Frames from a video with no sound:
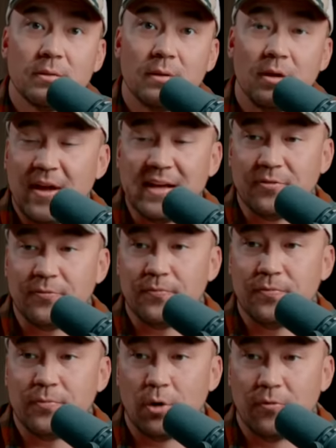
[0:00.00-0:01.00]
In fact, if
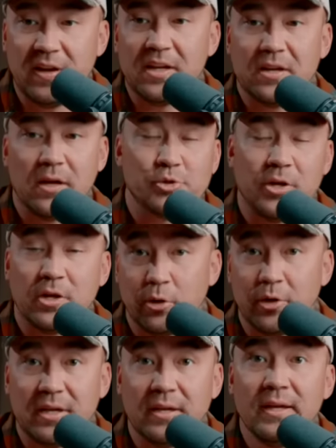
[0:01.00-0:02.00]
you're of any country,
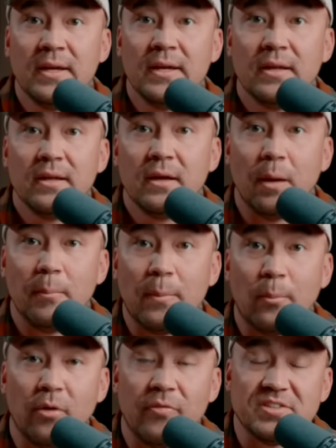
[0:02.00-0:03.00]
including a
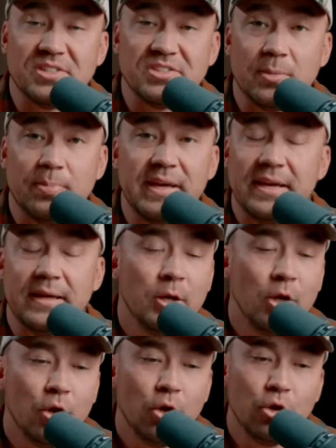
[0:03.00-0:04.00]
member of the CCP,
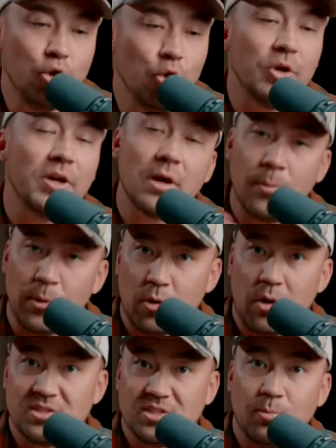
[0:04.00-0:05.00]
you could come
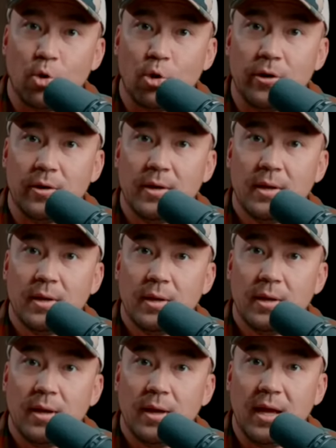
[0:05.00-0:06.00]
across the border
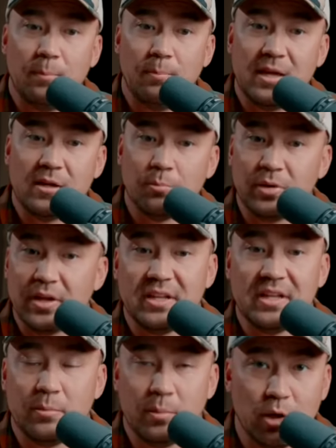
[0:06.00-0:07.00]
and be completely
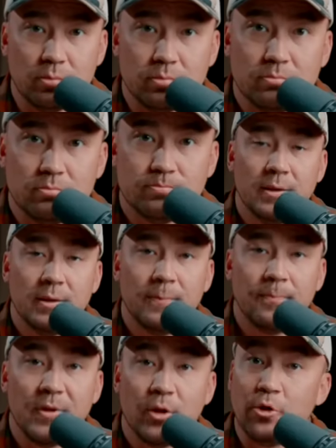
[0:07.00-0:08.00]
immune.
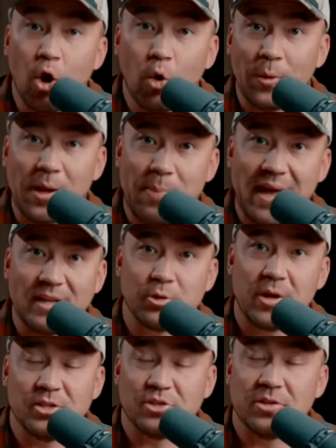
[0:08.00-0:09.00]
No
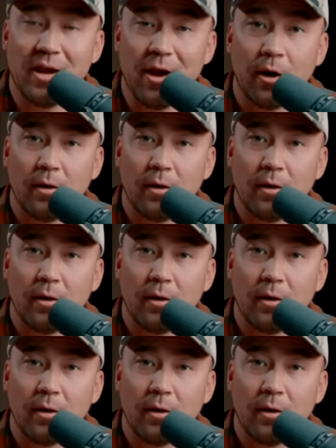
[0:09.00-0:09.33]
repatriation there.